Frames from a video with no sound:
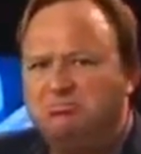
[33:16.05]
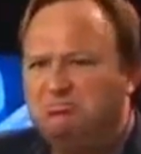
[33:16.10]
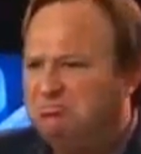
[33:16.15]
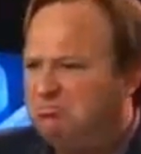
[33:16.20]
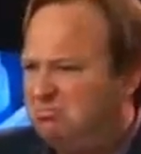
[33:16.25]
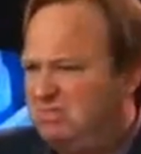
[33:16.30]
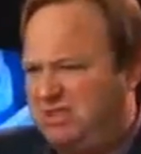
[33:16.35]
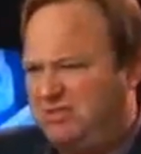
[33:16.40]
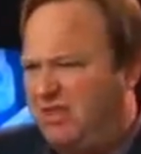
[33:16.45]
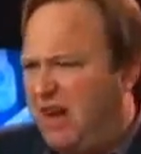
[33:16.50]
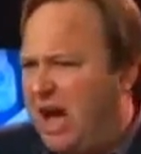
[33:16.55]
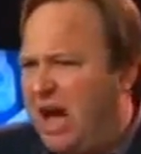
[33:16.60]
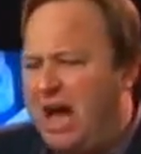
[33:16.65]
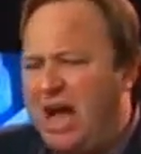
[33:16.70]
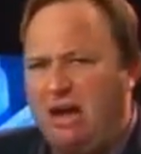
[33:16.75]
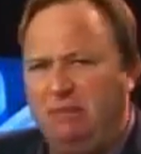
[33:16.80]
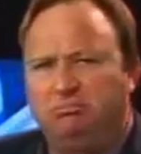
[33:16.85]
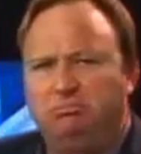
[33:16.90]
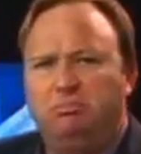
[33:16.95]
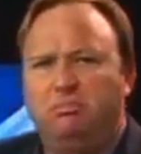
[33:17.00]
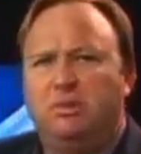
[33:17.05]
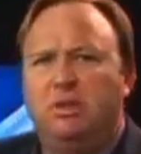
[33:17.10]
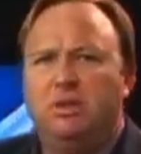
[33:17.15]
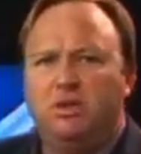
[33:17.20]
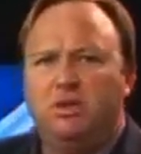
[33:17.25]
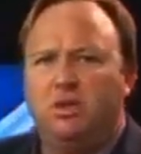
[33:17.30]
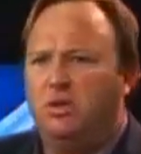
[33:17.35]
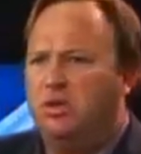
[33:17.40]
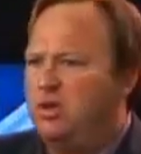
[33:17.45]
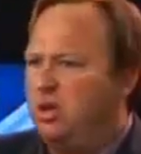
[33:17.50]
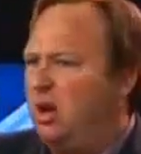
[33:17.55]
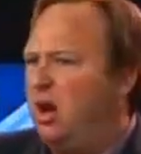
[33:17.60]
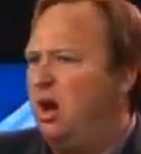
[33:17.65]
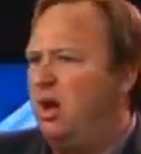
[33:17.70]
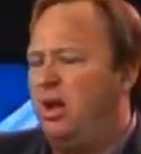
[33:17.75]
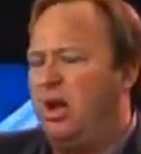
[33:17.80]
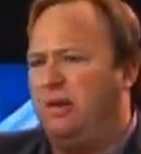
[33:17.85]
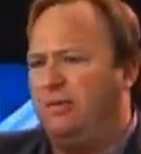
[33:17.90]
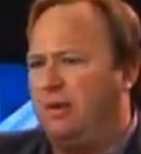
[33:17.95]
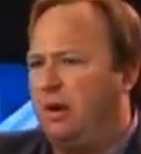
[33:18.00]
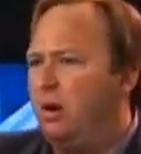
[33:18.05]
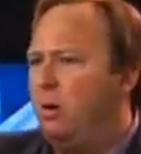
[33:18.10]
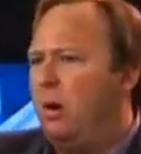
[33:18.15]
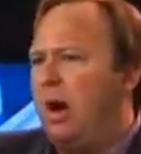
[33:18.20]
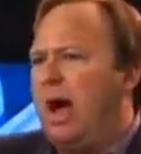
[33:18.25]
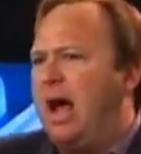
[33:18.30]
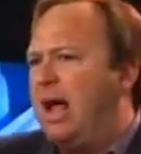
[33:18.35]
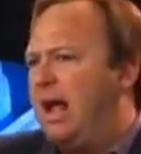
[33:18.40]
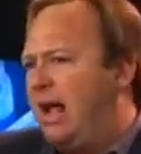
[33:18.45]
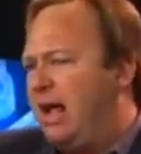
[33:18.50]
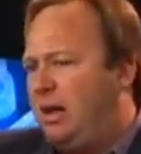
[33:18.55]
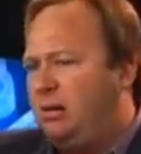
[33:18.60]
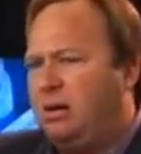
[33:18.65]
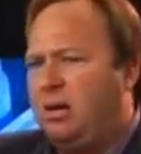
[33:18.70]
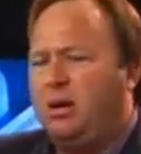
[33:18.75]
It's fine. Use it all over Hawaii.